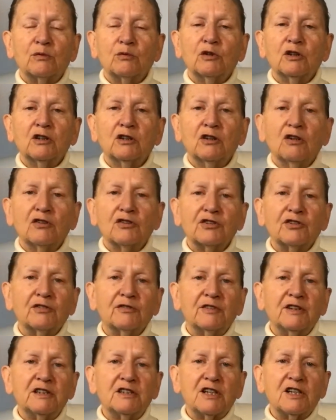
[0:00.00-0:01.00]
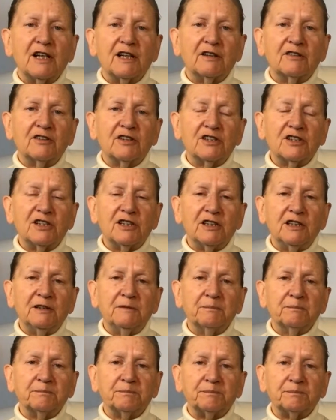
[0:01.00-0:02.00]
loss of
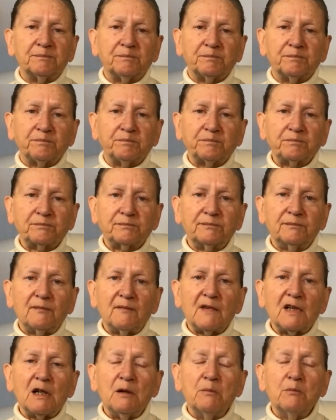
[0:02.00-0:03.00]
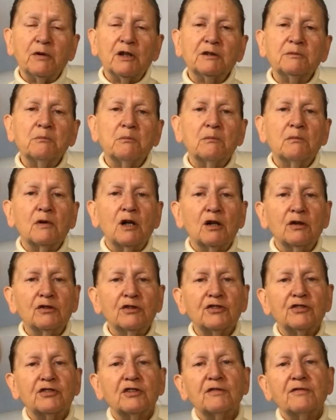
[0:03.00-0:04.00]
integrity. But
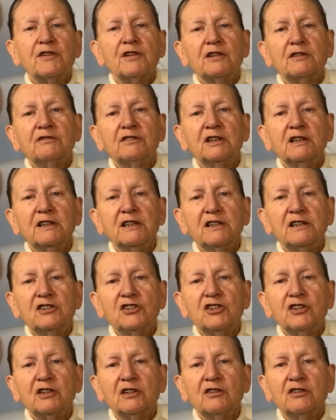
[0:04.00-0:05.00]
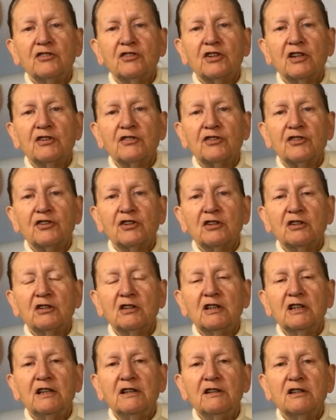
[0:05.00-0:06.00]
most of the religions, and
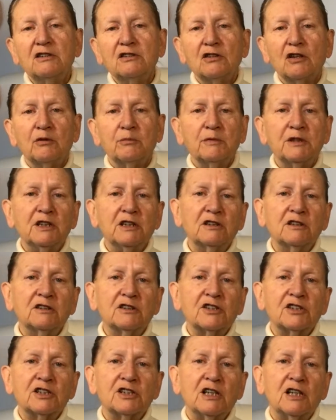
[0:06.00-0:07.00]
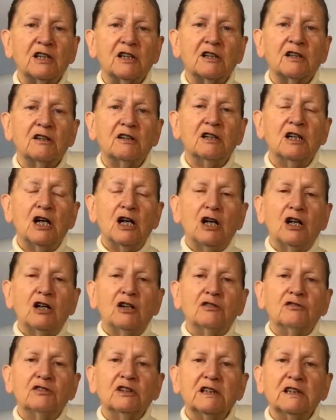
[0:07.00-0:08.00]
certainly the dominant
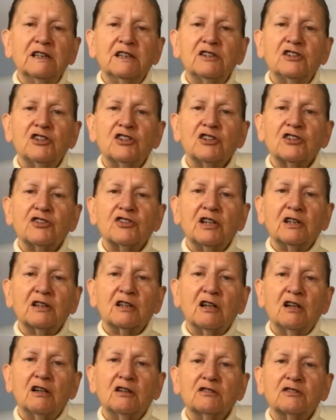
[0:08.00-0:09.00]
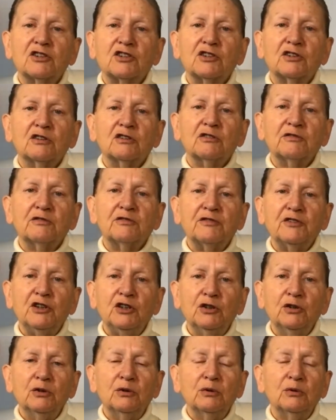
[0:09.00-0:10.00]
religious and cultural
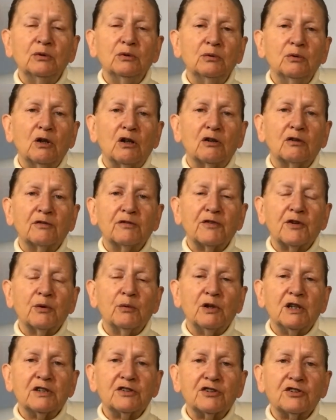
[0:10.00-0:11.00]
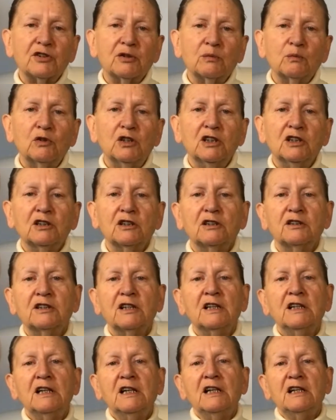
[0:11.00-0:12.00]
view of the Western world,
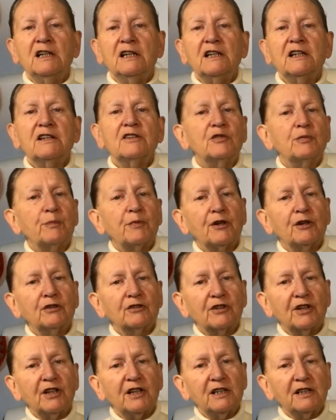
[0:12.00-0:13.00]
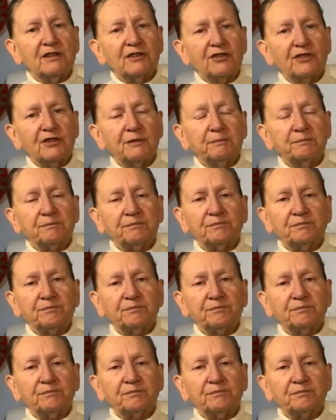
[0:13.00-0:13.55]
is progress.